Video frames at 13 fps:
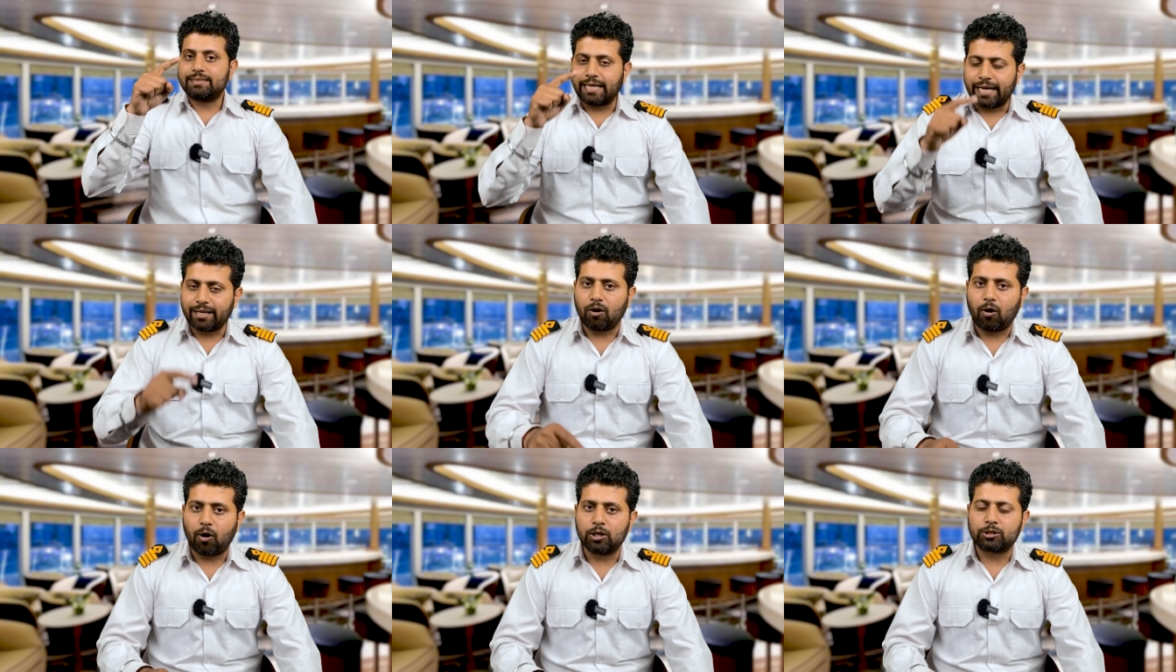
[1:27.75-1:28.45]
then
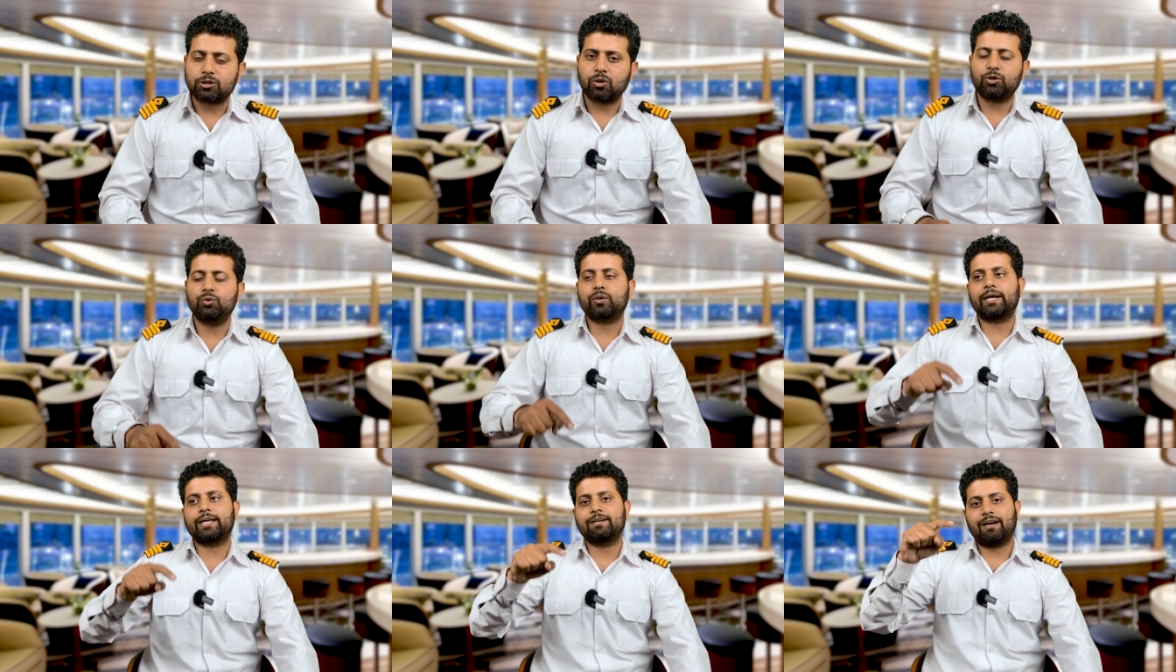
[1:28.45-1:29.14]
also you
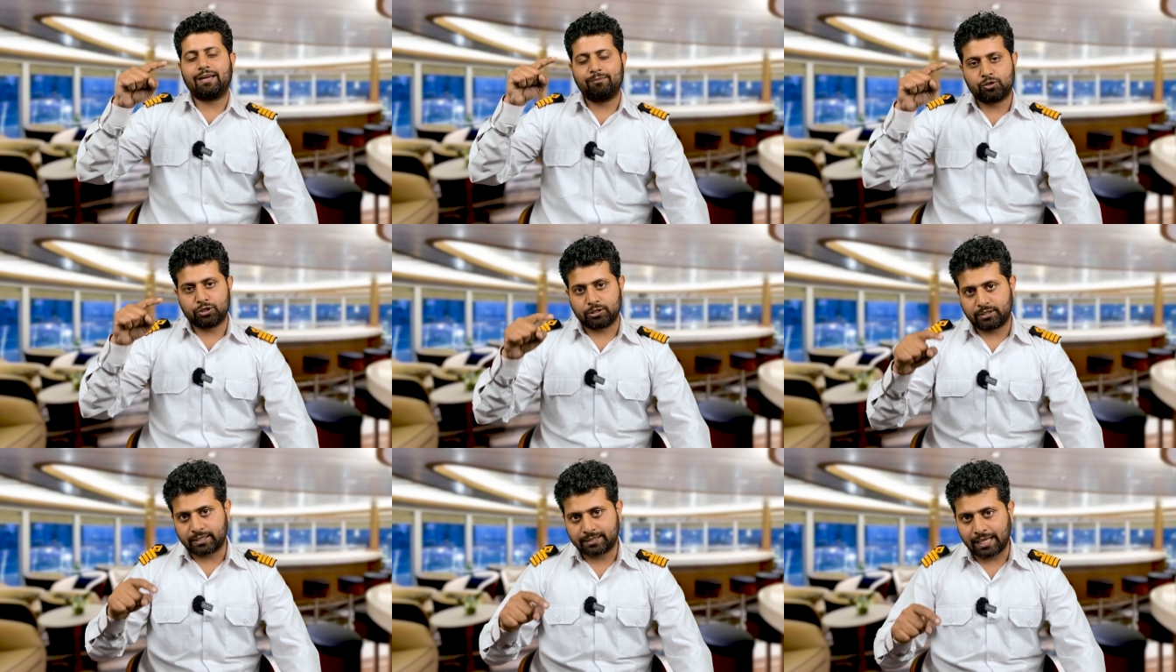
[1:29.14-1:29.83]
can give
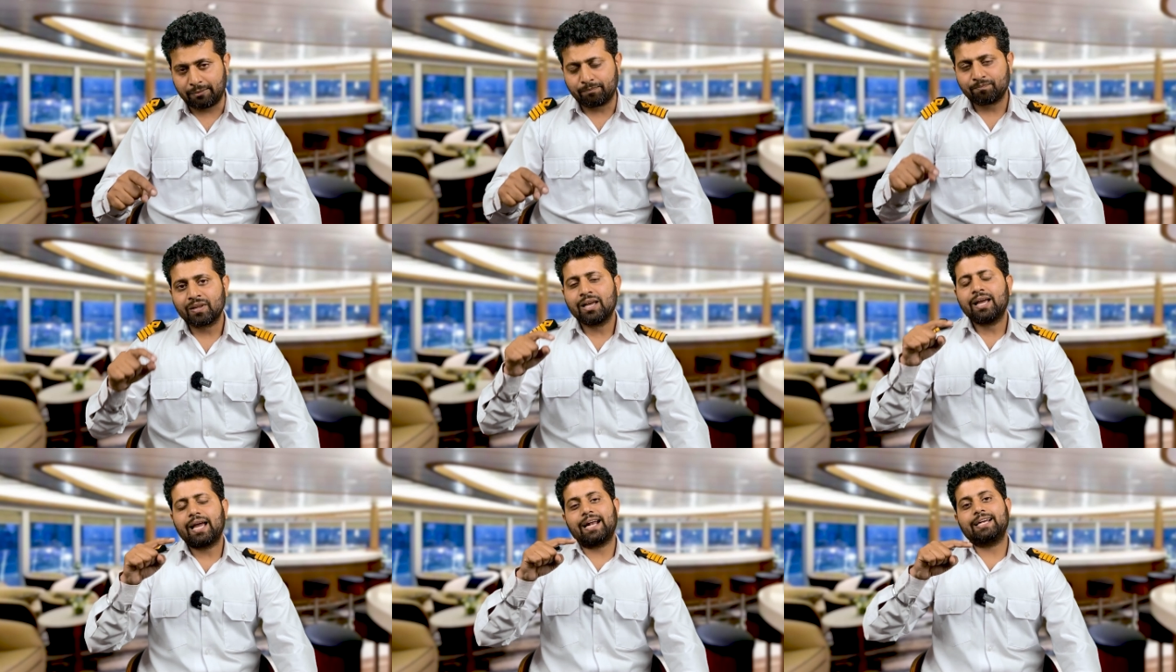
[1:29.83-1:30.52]
IMUCET exam
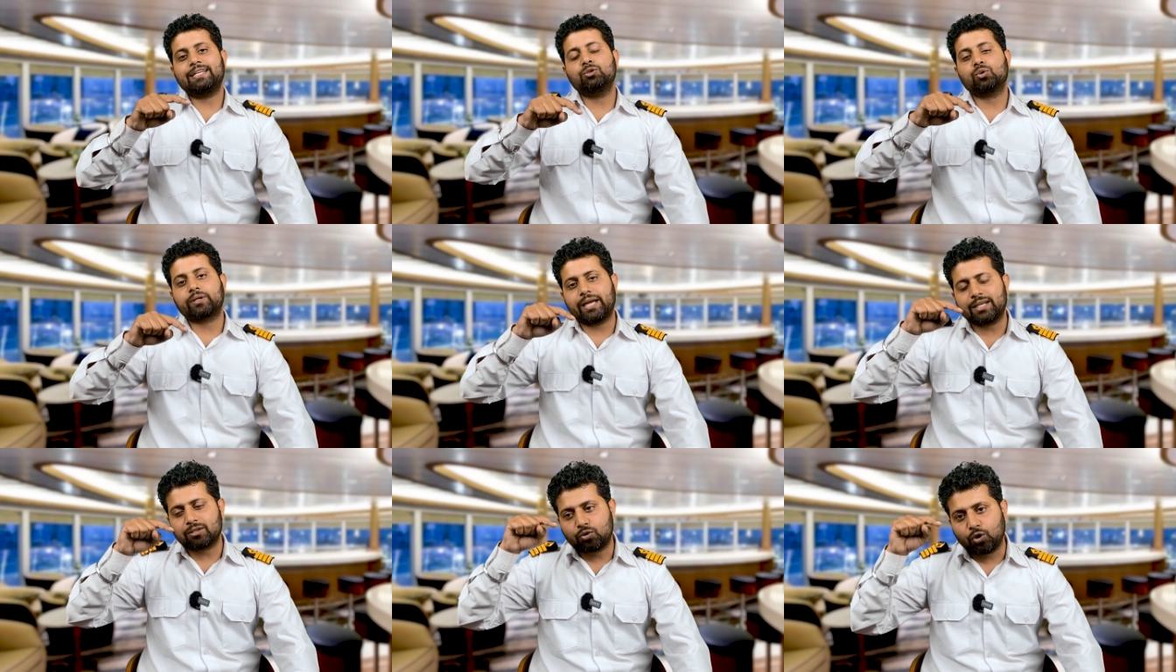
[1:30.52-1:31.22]
and you
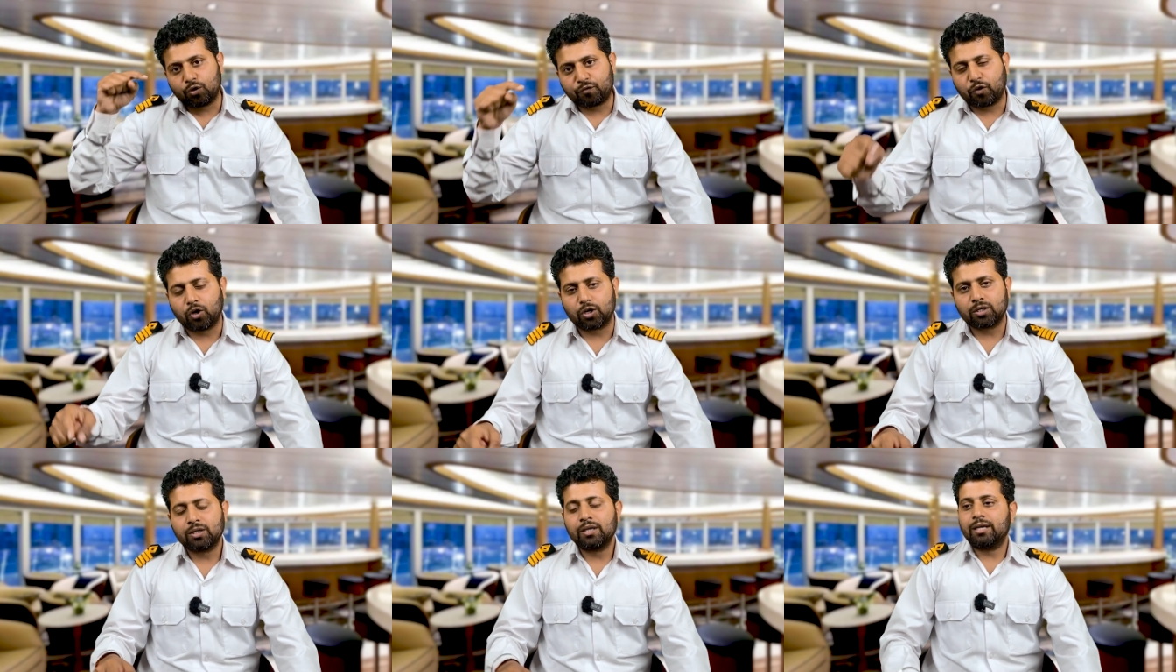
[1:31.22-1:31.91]
can go for
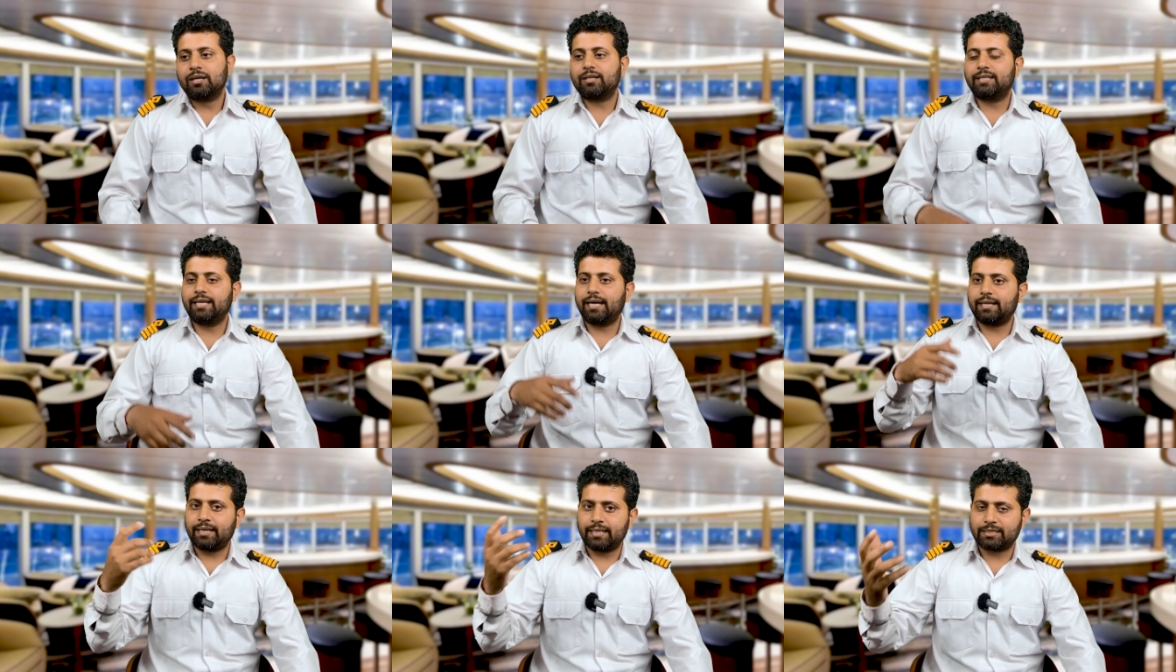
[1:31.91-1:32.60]

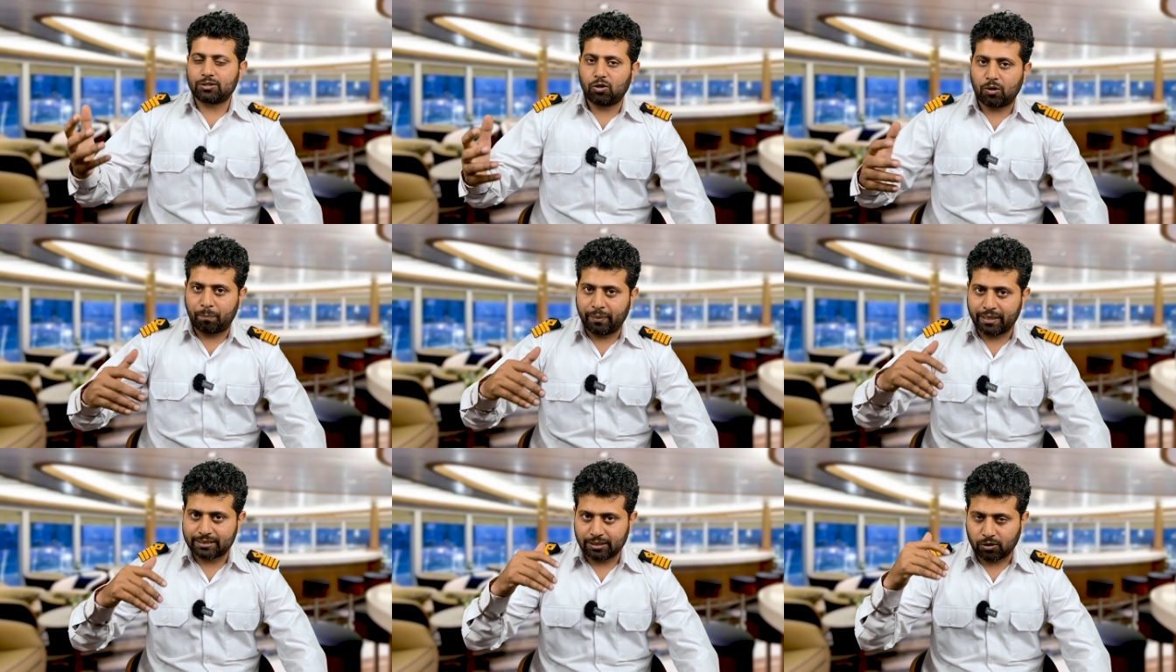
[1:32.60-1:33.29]
DNS or
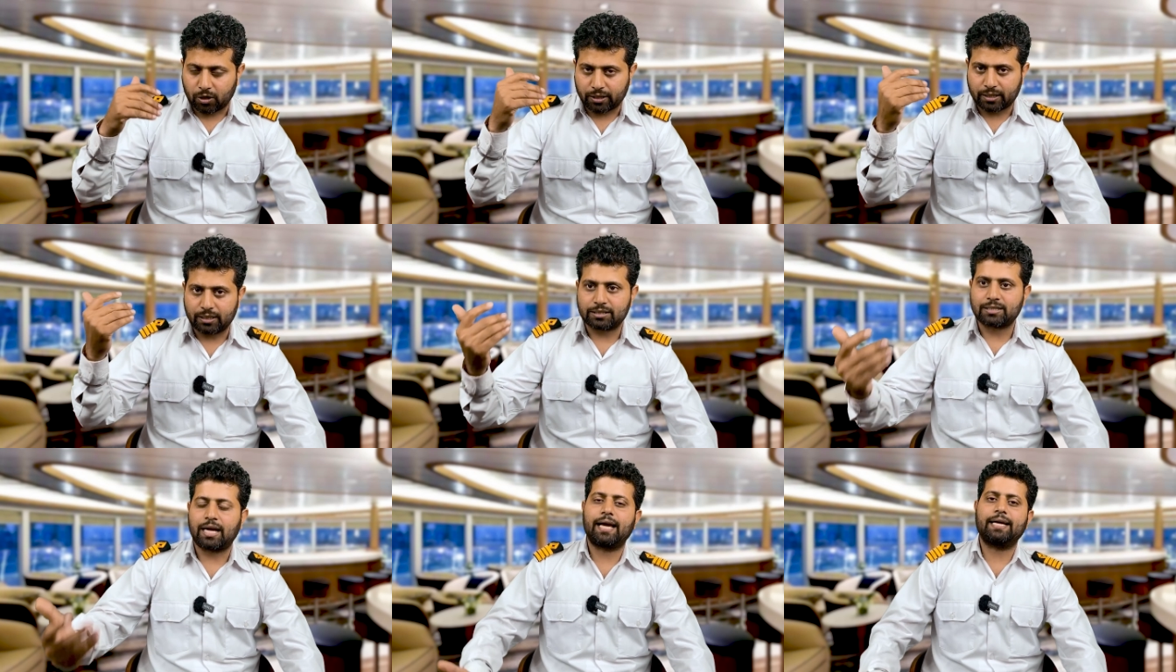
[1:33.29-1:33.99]
BSc Nautical
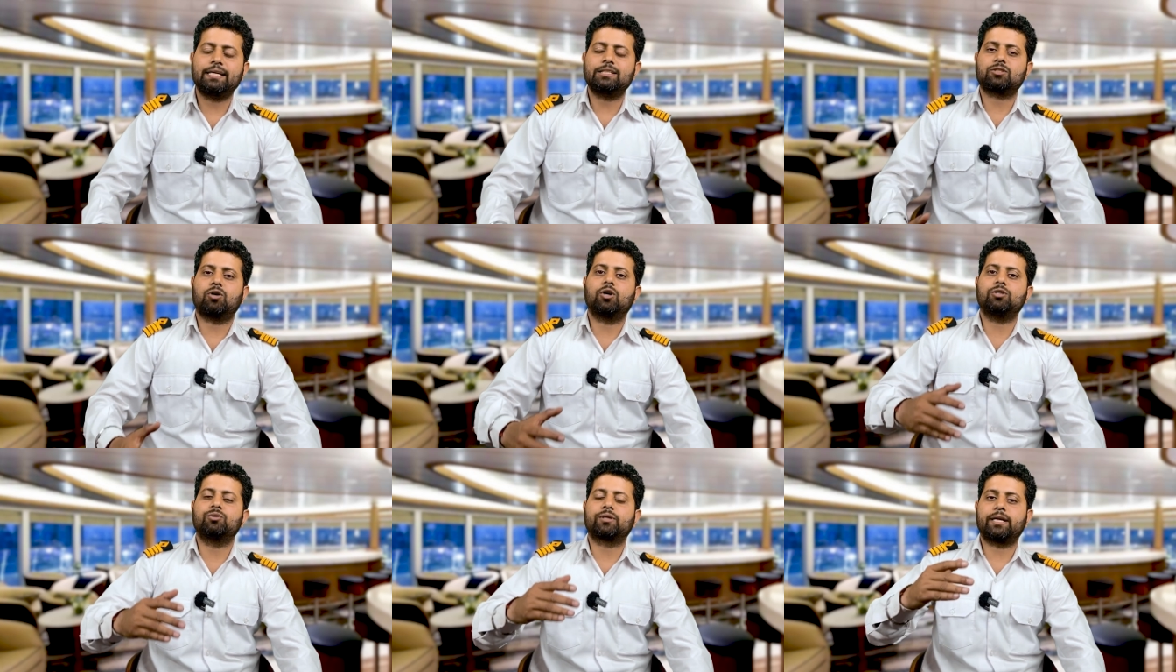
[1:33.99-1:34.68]
Science or
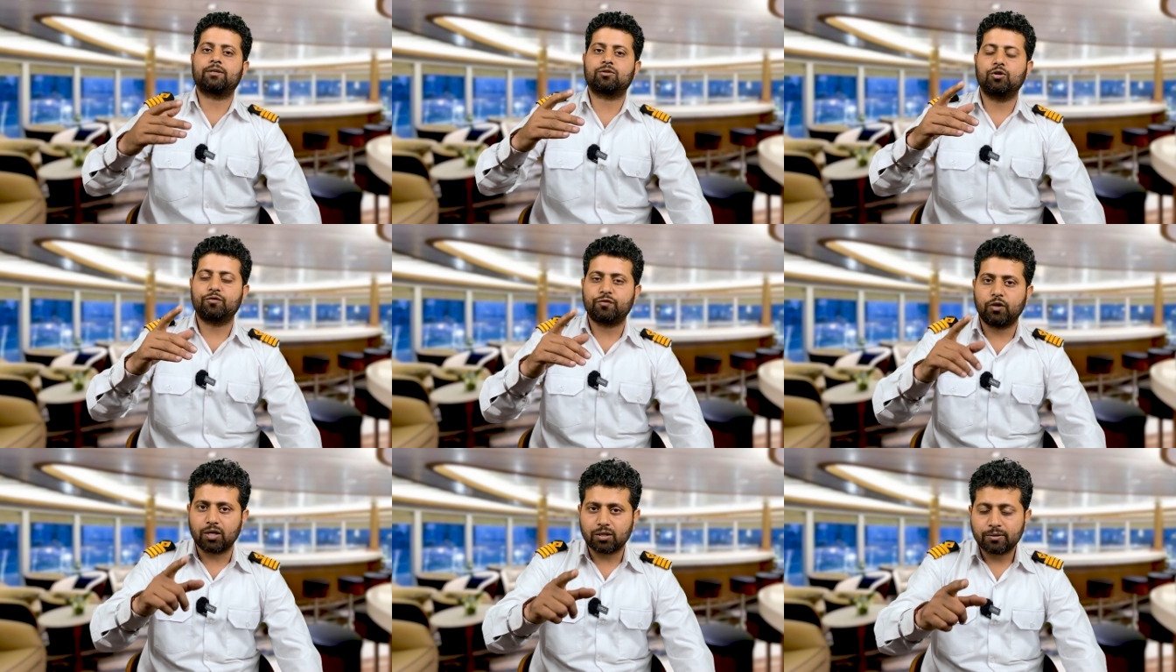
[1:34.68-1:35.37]
you can go for